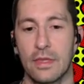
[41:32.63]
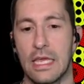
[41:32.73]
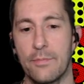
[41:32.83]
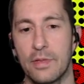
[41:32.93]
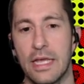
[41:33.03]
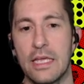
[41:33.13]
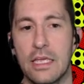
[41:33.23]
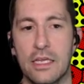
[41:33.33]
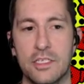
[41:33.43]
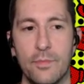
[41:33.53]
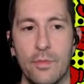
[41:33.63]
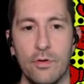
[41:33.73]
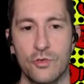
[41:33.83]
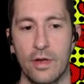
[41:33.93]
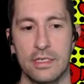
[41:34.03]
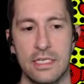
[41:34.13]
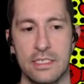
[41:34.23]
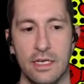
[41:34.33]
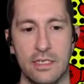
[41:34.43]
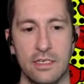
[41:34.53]
Keep playing, you get some bonus rounds.
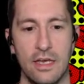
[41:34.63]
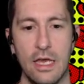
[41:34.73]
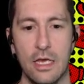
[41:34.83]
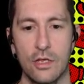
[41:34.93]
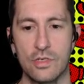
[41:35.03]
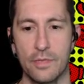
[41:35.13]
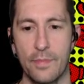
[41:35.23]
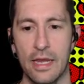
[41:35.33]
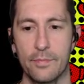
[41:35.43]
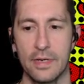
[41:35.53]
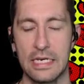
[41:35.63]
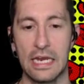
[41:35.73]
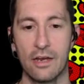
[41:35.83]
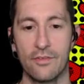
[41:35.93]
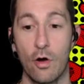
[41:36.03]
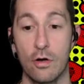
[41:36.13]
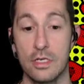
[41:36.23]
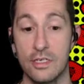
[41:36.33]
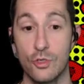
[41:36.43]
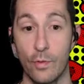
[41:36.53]
That's nice. Use the panic button to get out of hard
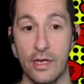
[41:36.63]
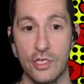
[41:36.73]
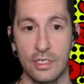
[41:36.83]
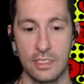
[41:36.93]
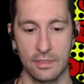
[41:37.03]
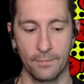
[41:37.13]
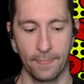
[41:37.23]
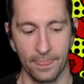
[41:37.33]
situations.